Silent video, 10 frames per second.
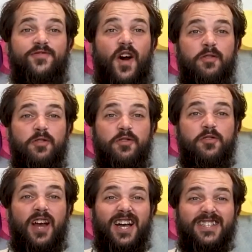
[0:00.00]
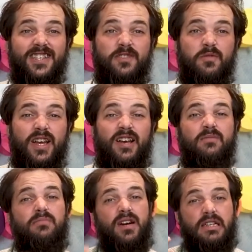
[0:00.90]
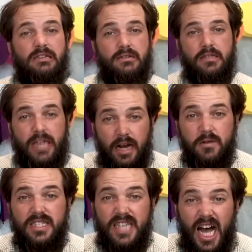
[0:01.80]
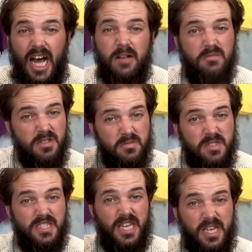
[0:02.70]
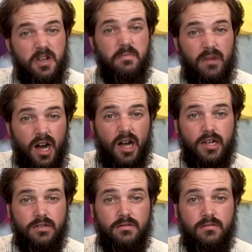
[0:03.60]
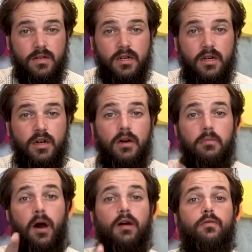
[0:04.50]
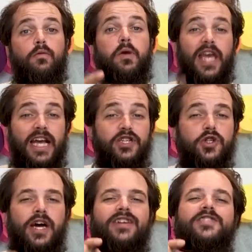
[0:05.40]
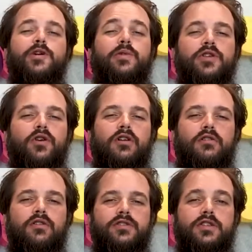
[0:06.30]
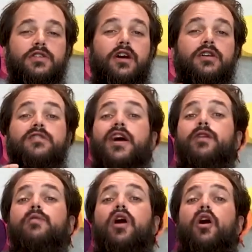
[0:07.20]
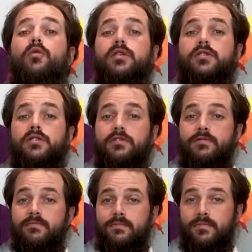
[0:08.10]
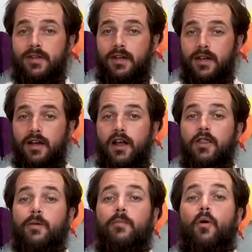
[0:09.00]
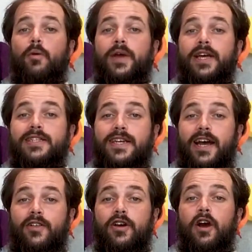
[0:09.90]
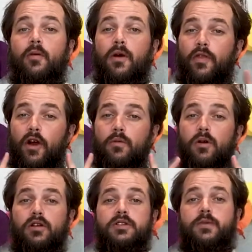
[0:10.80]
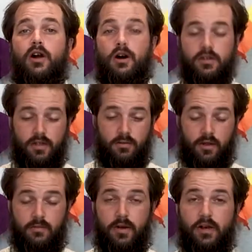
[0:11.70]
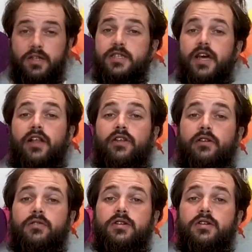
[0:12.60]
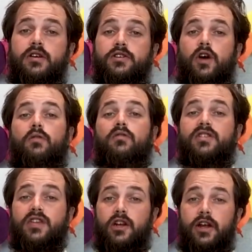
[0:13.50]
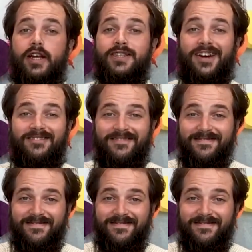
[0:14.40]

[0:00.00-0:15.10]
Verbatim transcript: fun with you guys this week, but now it's time to say goodbye. But we can't do that until we do our closing song, like we always do. The more we get together with our words, but also with American Sign Language. So let's get our hands out.